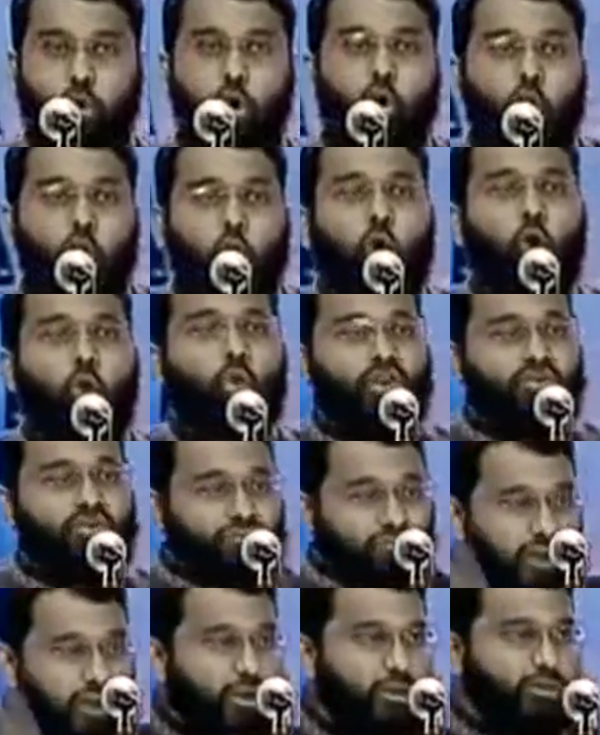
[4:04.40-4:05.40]
or we
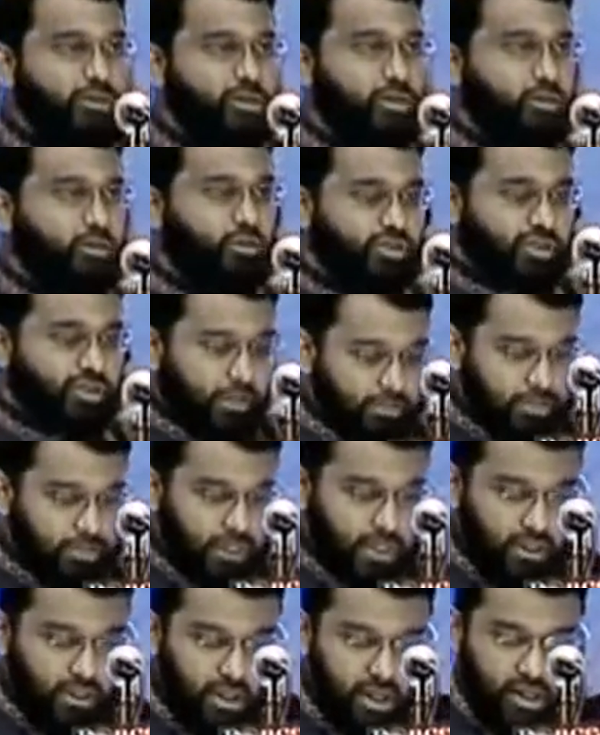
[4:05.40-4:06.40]
fail to do
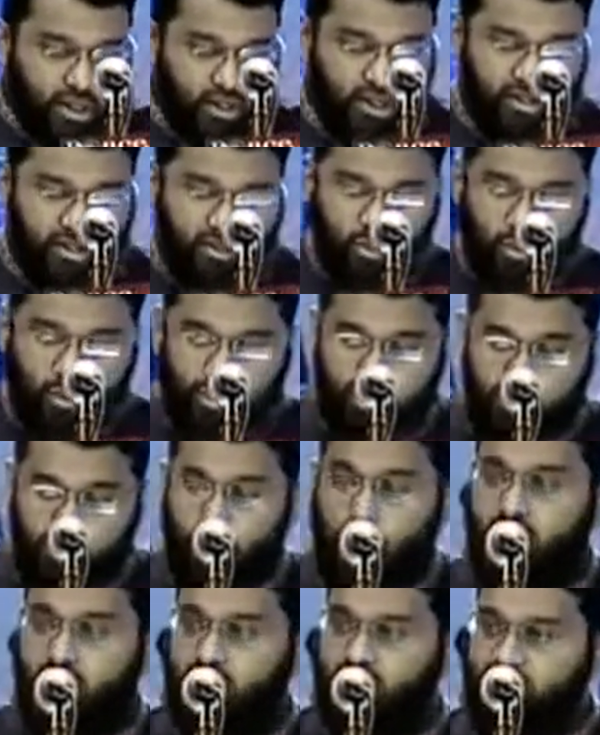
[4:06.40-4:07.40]
something that we
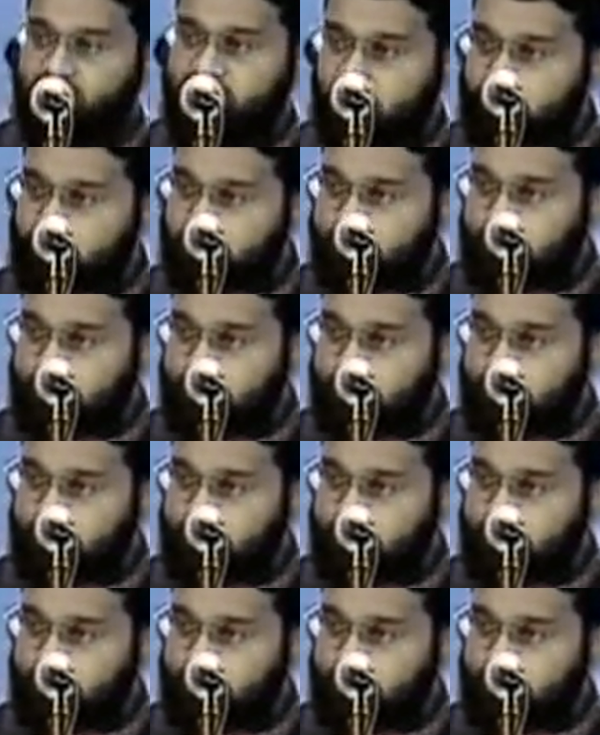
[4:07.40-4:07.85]
should have done.